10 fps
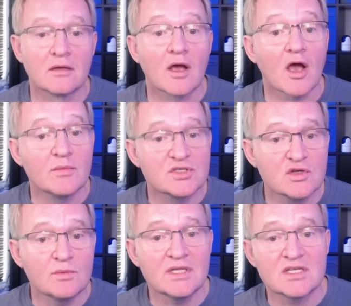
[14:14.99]
I'm
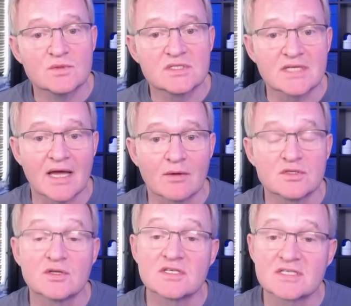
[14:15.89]
assuming this was down to
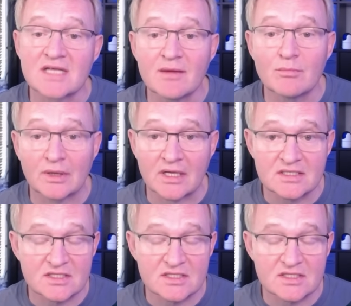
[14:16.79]
the same plus